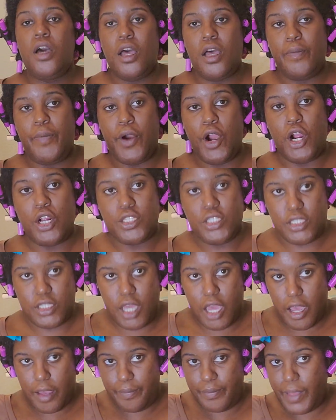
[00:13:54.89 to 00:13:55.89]
a part
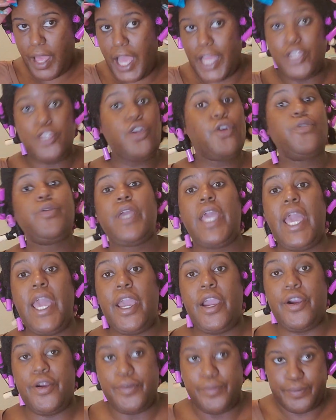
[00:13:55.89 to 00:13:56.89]
snob. I don't
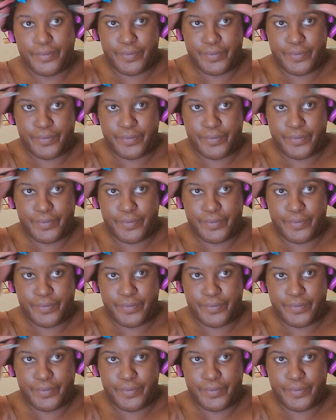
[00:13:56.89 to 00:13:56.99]
care.